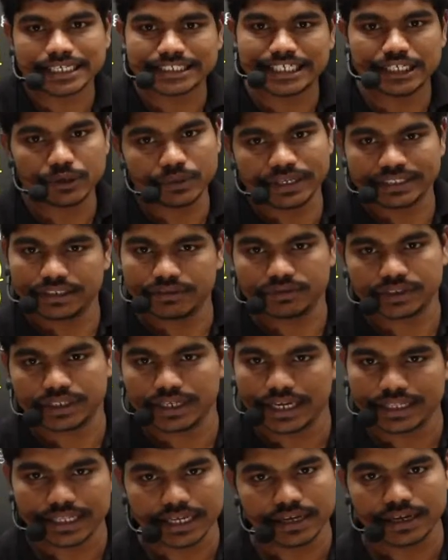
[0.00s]
into Hfg,
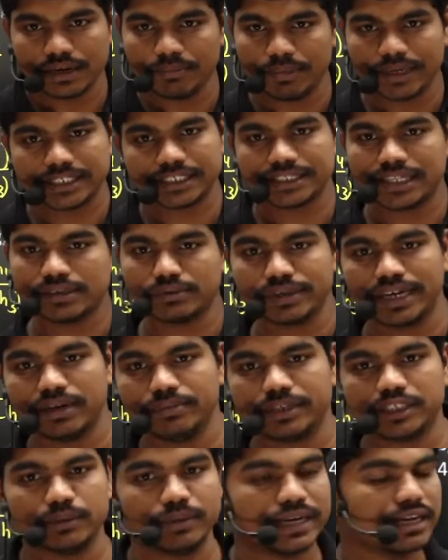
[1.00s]
I think in basic
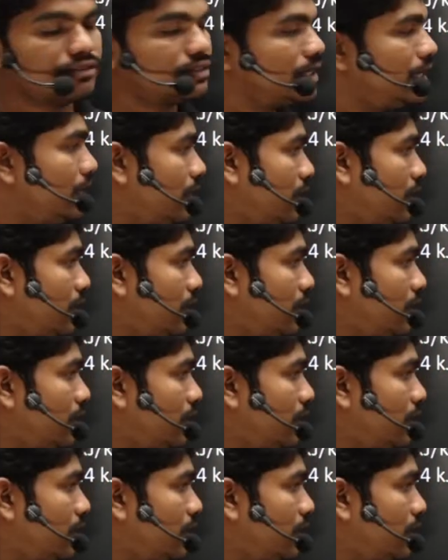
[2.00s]
thermodynamics you might have seen.